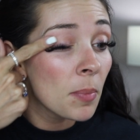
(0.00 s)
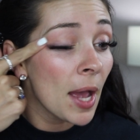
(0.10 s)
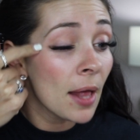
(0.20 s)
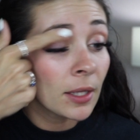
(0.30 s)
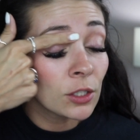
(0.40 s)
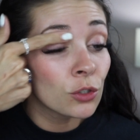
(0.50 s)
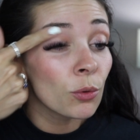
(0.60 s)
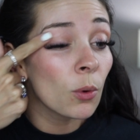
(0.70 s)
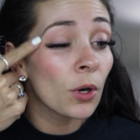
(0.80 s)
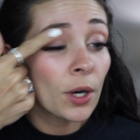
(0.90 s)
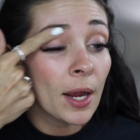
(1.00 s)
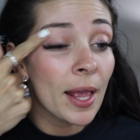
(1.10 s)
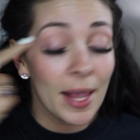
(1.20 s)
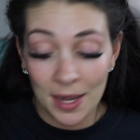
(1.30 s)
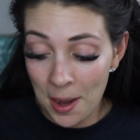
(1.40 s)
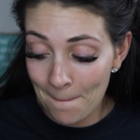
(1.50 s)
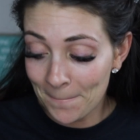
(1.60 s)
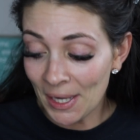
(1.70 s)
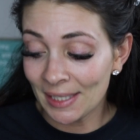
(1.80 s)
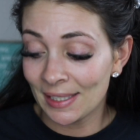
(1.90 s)
palette drawer
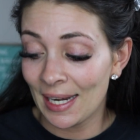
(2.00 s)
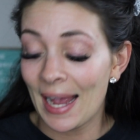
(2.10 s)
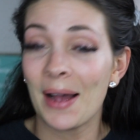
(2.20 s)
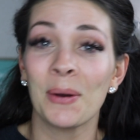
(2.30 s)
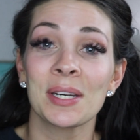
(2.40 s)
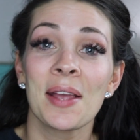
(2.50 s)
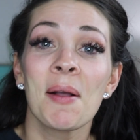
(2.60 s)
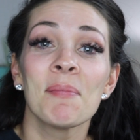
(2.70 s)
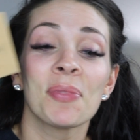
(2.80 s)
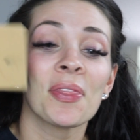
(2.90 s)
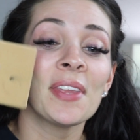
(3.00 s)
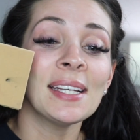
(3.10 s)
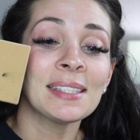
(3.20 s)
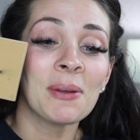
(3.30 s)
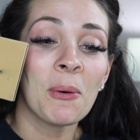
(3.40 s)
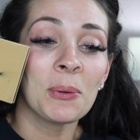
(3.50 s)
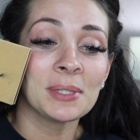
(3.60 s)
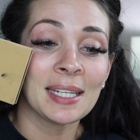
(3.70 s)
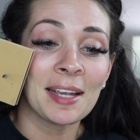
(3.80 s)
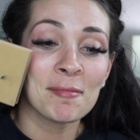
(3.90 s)
and busted out this
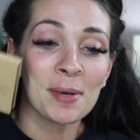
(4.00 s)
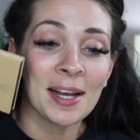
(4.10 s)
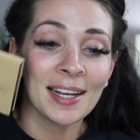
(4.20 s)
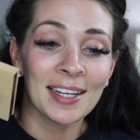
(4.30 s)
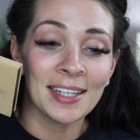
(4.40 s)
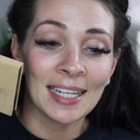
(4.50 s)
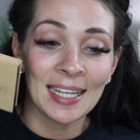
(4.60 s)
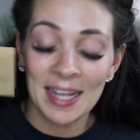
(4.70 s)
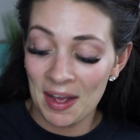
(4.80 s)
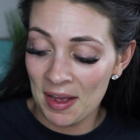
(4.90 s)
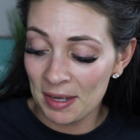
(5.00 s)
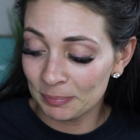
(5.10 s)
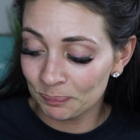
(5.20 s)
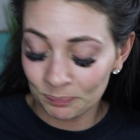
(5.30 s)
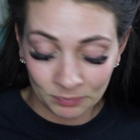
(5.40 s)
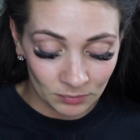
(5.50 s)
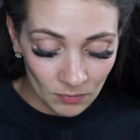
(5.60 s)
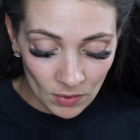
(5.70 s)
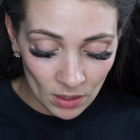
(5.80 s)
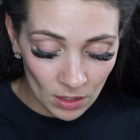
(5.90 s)
oldie but goodie.
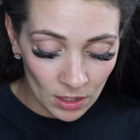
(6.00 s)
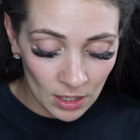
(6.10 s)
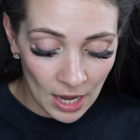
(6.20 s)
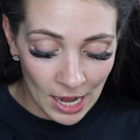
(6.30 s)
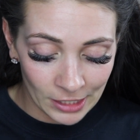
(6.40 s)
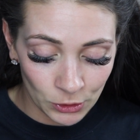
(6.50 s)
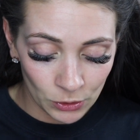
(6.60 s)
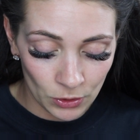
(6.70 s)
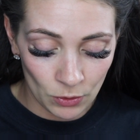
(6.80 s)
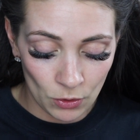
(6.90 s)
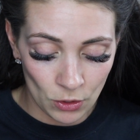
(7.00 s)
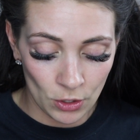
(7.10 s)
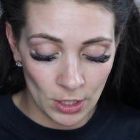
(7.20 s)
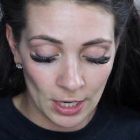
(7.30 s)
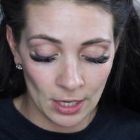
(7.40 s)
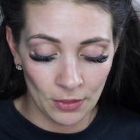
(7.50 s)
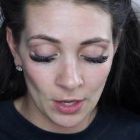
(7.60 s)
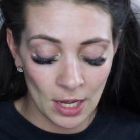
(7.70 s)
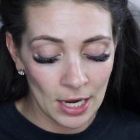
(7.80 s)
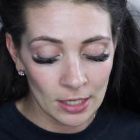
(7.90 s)
Gosh,
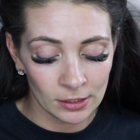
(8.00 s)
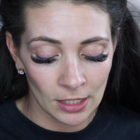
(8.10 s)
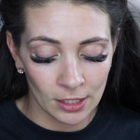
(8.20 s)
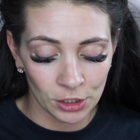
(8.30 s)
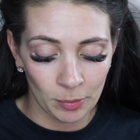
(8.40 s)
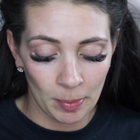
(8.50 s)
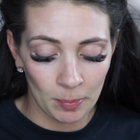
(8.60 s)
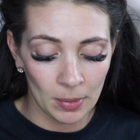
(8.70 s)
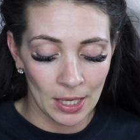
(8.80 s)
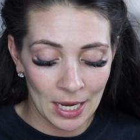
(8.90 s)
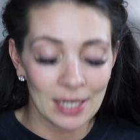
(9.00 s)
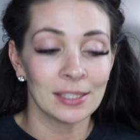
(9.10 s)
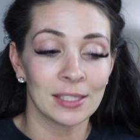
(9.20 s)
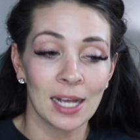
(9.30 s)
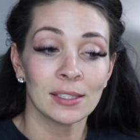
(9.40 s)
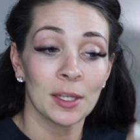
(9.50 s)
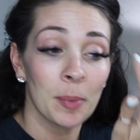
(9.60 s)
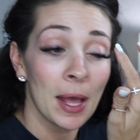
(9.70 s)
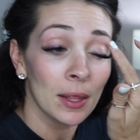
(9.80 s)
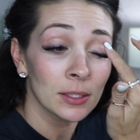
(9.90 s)
the Anastasia
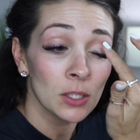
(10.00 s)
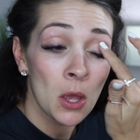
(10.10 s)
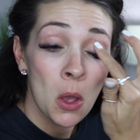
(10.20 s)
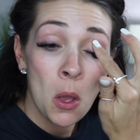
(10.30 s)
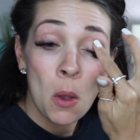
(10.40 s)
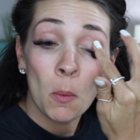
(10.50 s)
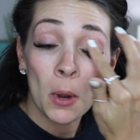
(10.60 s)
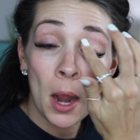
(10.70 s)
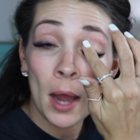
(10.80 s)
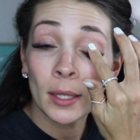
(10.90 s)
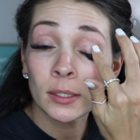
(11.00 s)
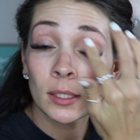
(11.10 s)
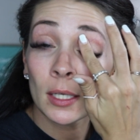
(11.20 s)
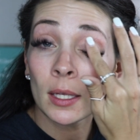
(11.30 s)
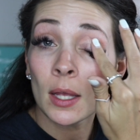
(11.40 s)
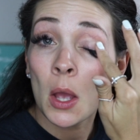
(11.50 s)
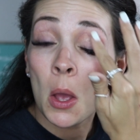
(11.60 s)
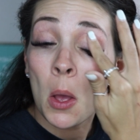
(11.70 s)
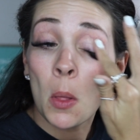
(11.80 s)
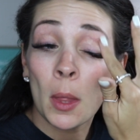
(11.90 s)
palettes were honestly,
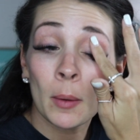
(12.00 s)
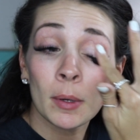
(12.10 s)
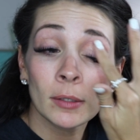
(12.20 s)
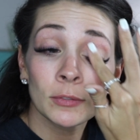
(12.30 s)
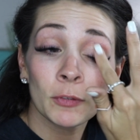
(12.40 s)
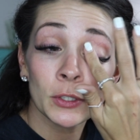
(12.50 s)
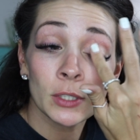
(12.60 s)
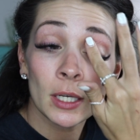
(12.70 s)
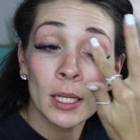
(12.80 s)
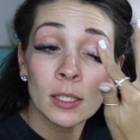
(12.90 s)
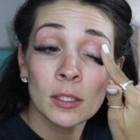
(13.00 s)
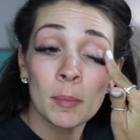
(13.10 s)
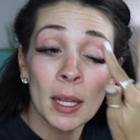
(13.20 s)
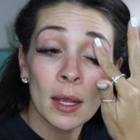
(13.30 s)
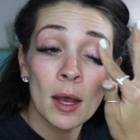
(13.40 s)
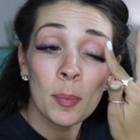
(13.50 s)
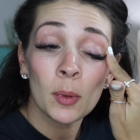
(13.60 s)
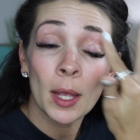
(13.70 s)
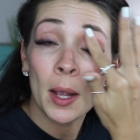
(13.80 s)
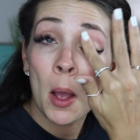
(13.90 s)
like when I was first getting into
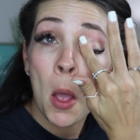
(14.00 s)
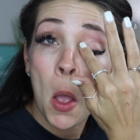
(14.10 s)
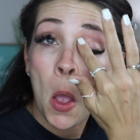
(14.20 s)
makeup, like